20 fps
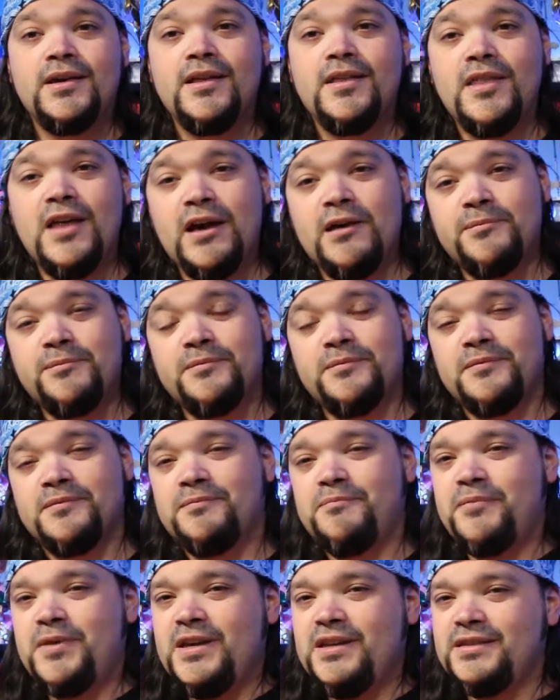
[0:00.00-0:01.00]

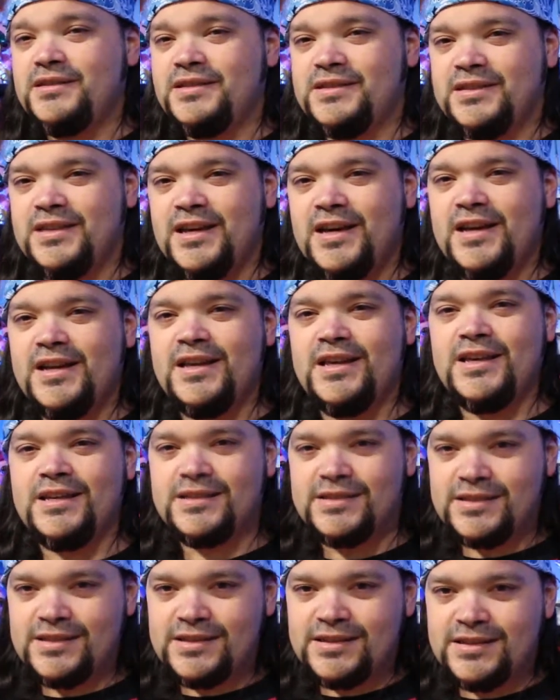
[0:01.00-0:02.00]
That being said,
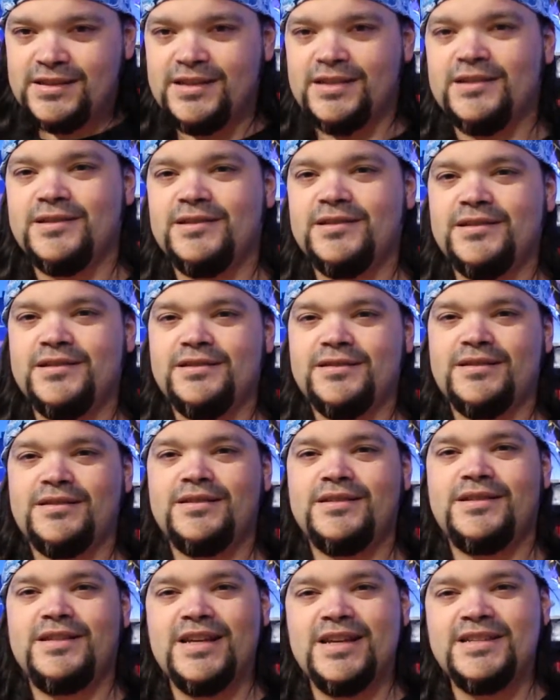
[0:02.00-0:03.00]
it's still
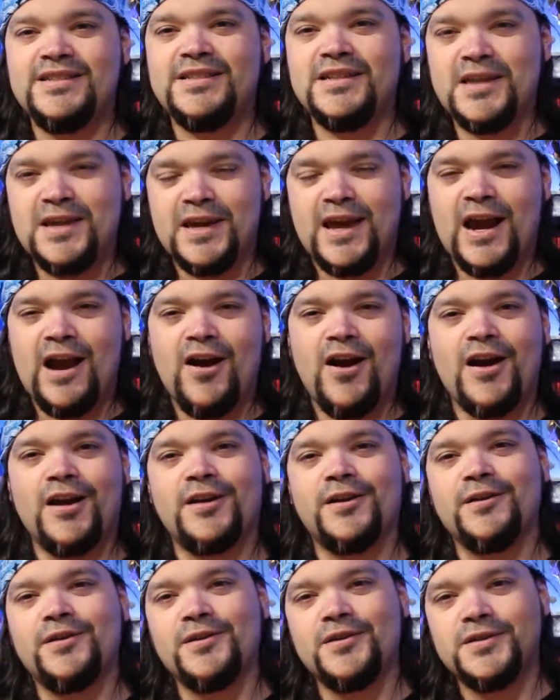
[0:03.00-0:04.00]
Disney
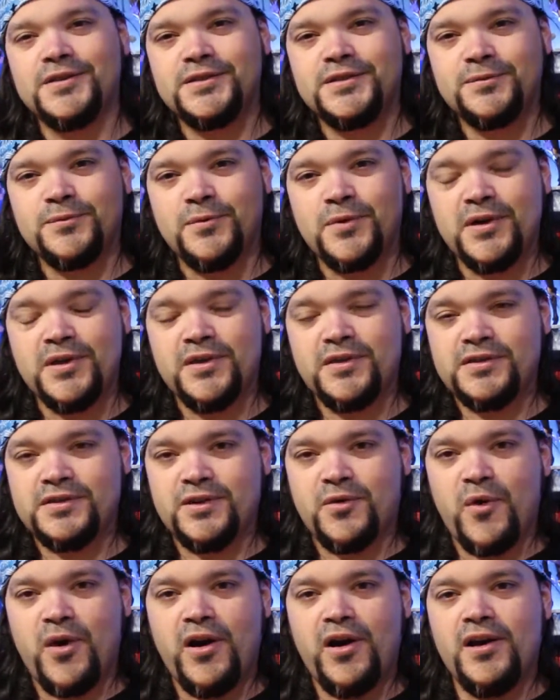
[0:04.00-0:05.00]
characters with
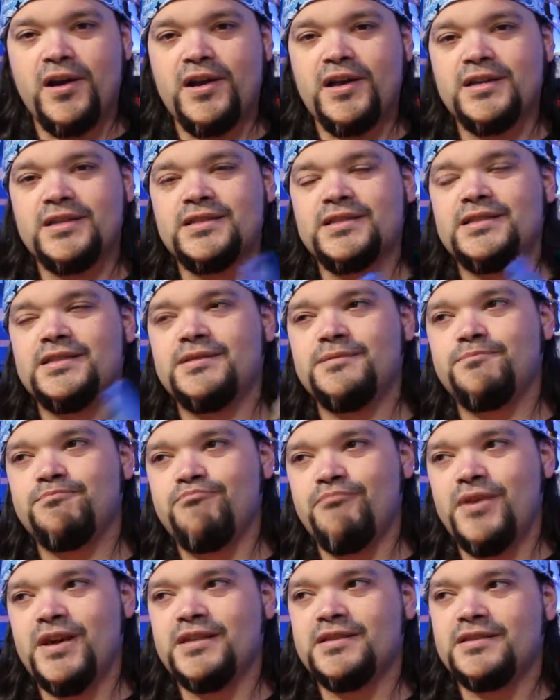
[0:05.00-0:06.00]
Square Enix
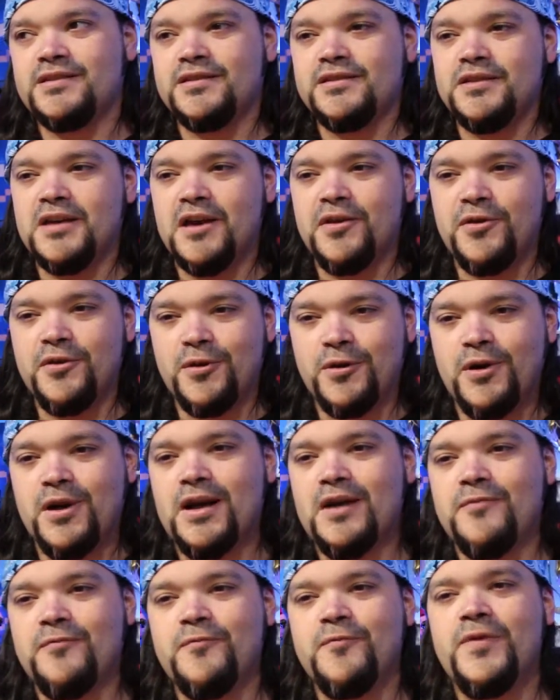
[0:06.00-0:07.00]
mixed together,
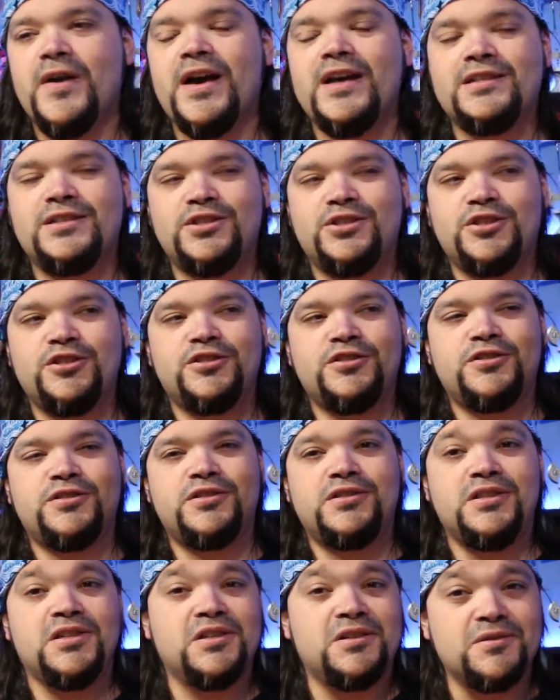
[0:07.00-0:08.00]
and that just
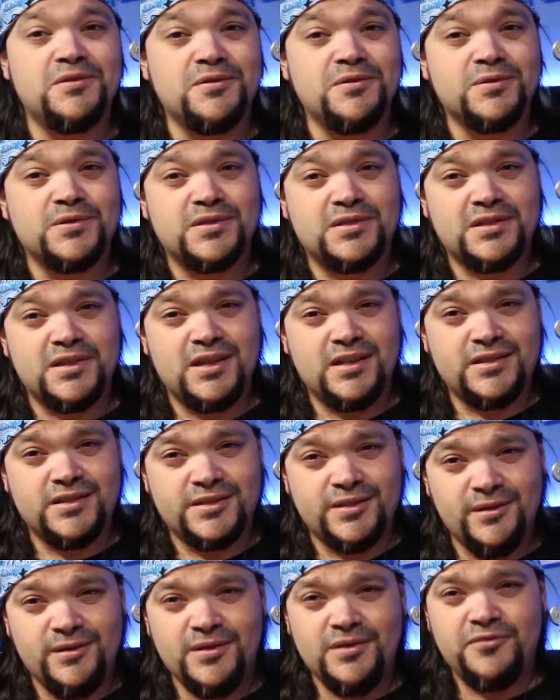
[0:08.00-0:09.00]
tickles a
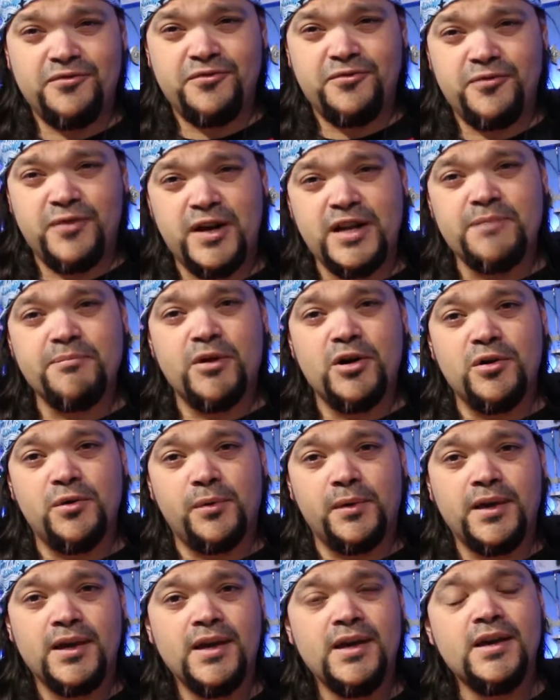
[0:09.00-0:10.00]
certain funny
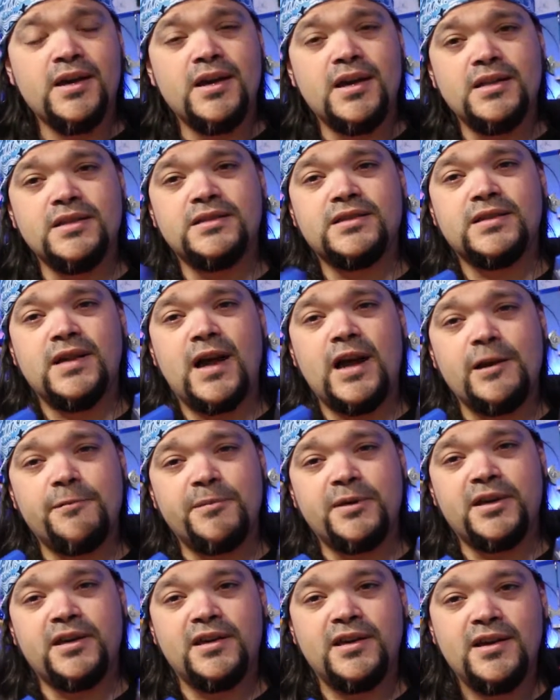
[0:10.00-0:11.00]
bone inside
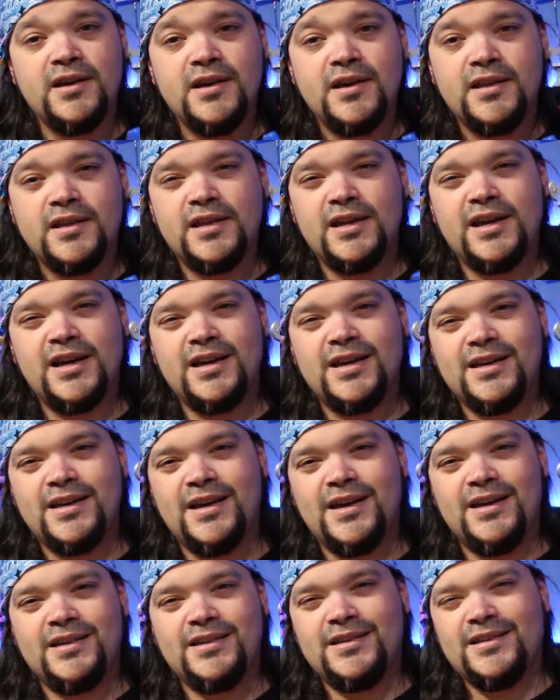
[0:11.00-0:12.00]
me that I
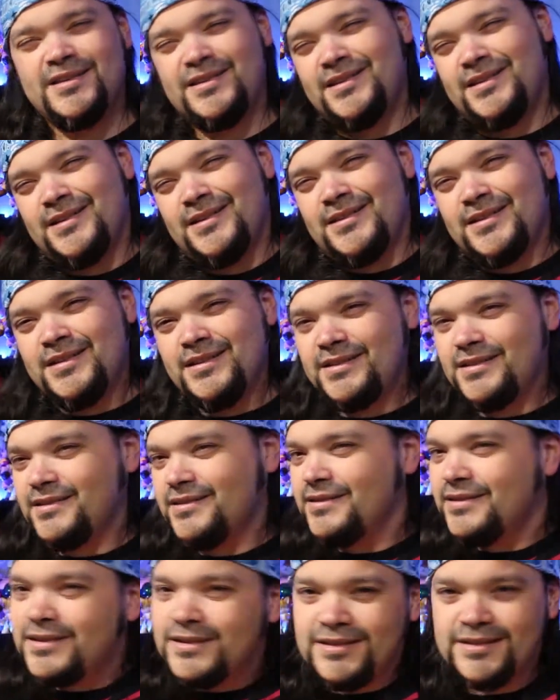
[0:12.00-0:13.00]
you know,
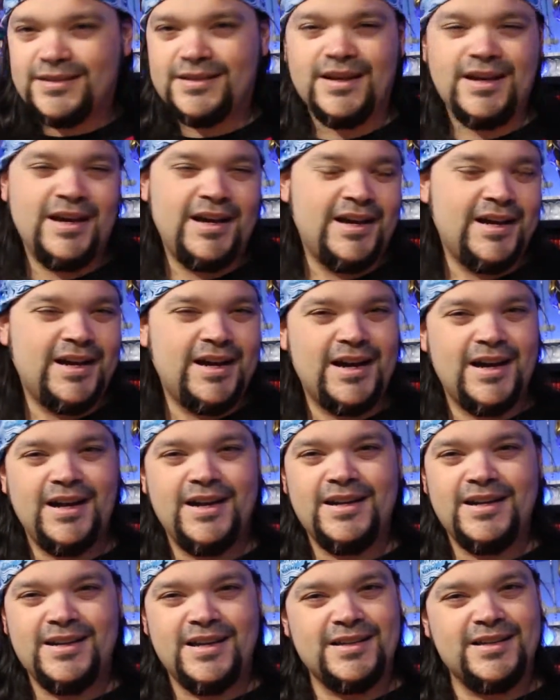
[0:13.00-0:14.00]

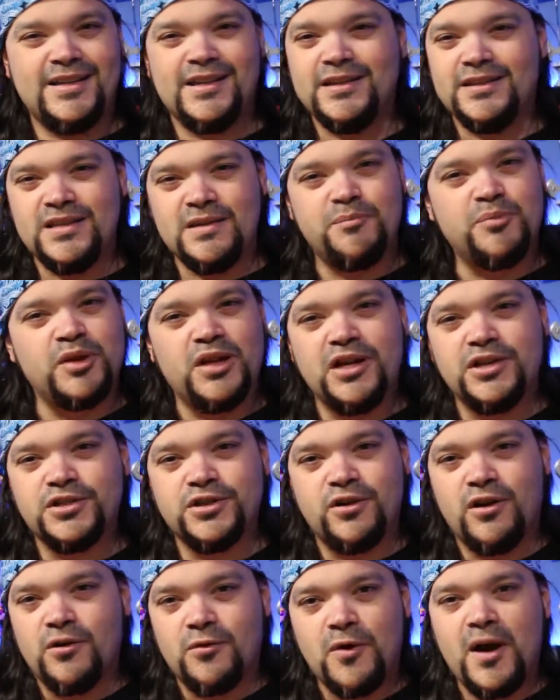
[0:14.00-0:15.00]
kind of guilty
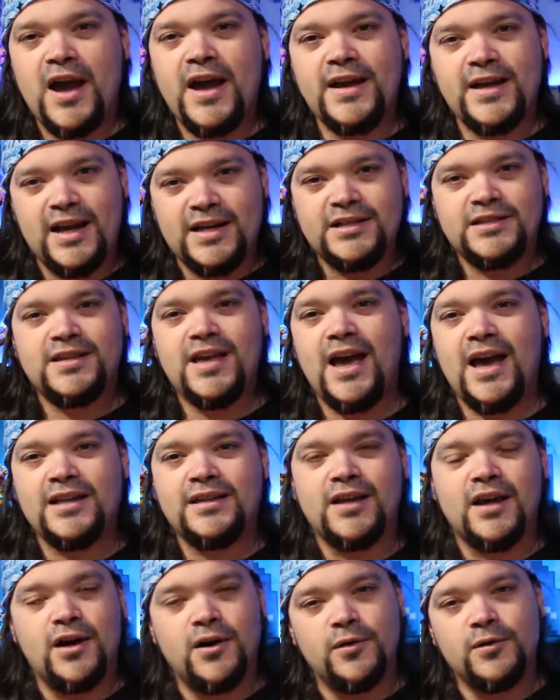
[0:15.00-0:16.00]
pleasure, alright? I just had
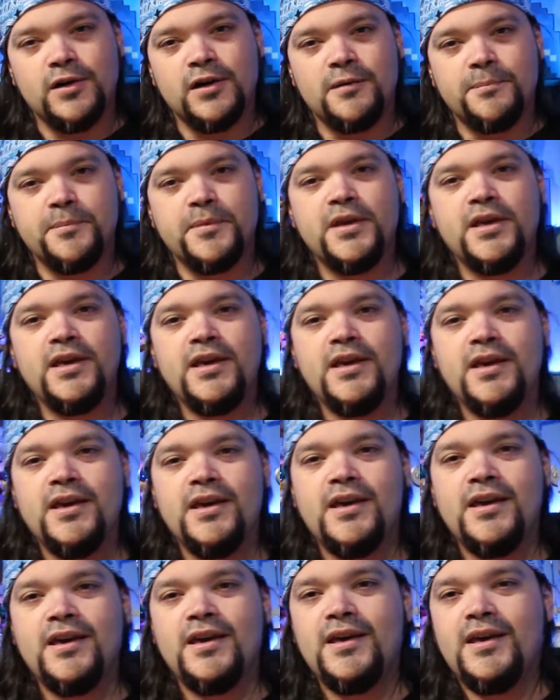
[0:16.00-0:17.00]
to own them.
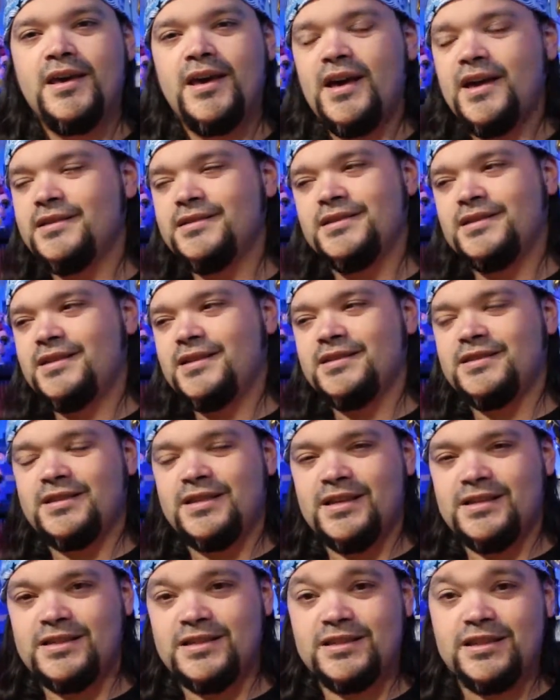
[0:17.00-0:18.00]
And since
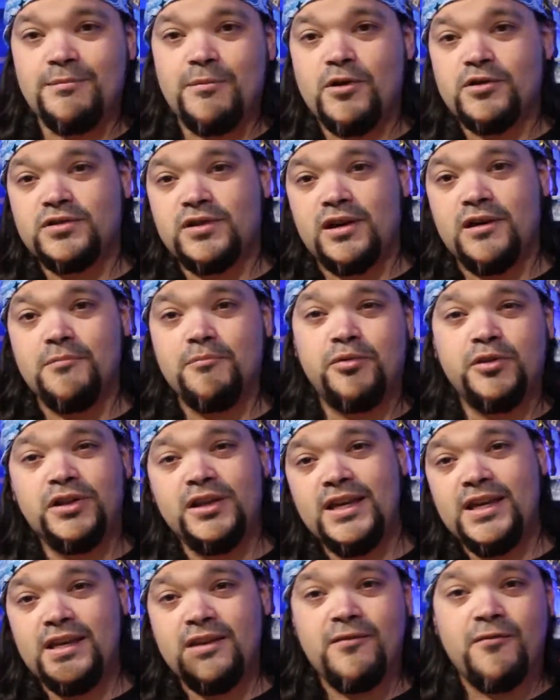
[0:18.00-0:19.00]
this is the most
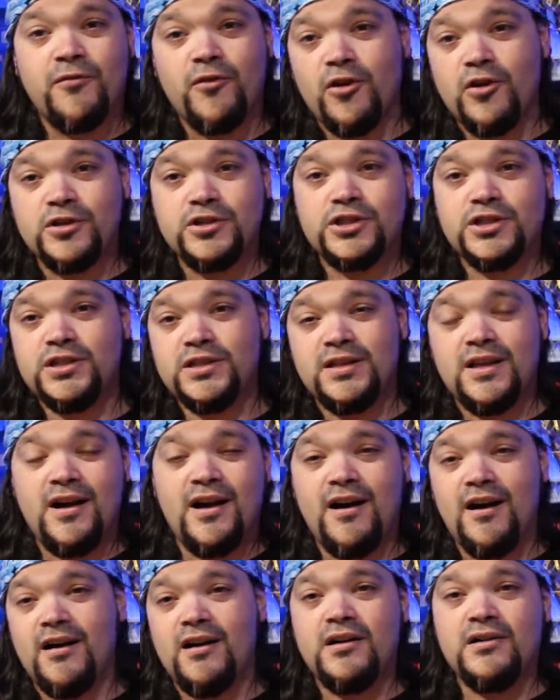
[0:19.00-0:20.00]
complete version
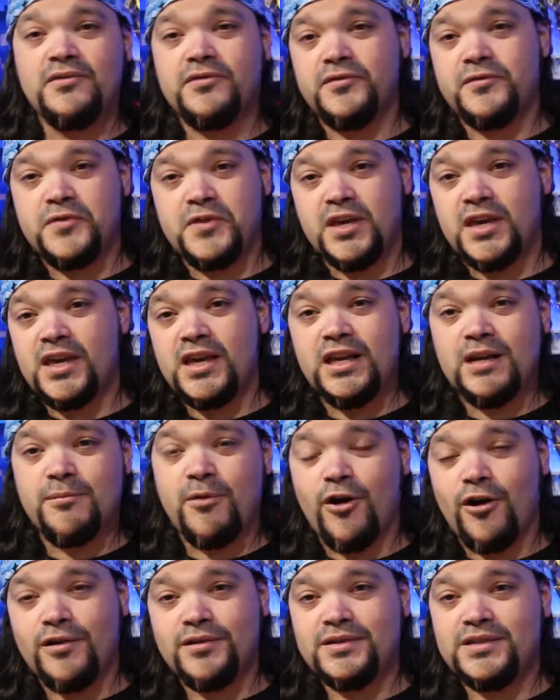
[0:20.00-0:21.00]
of the Kingdom
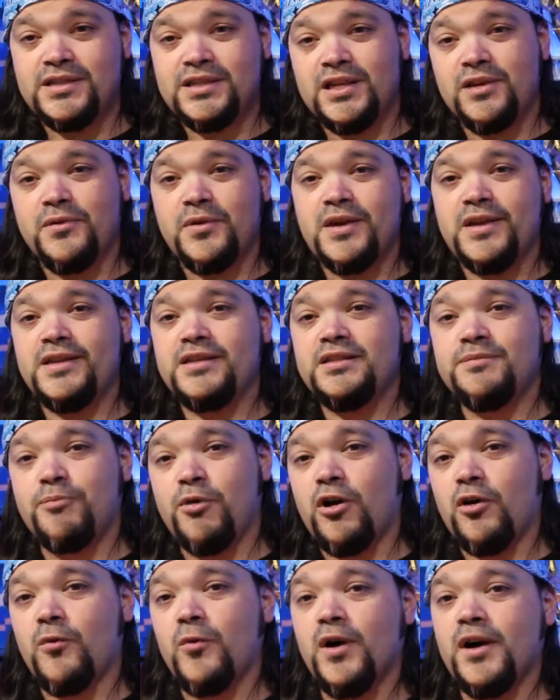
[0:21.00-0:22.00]
Hearts series,
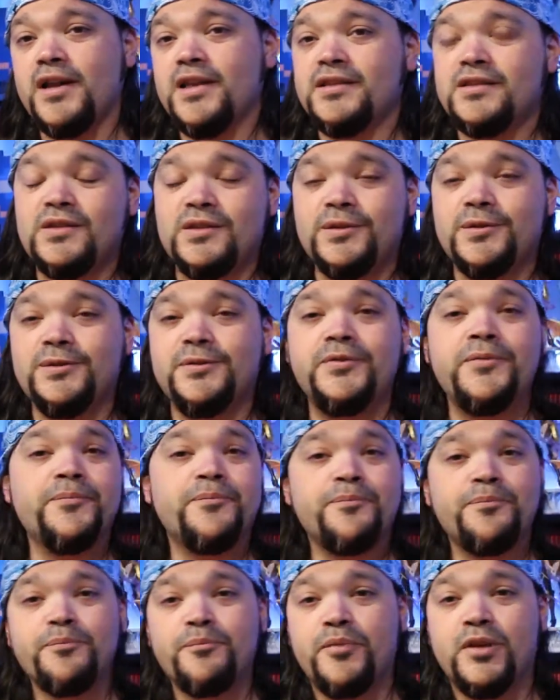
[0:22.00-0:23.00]
part 1 and 2,
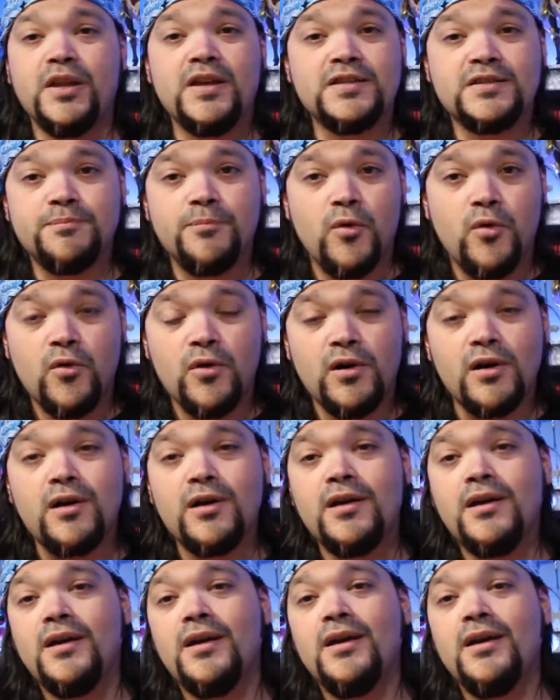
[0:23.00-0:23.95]
plus more,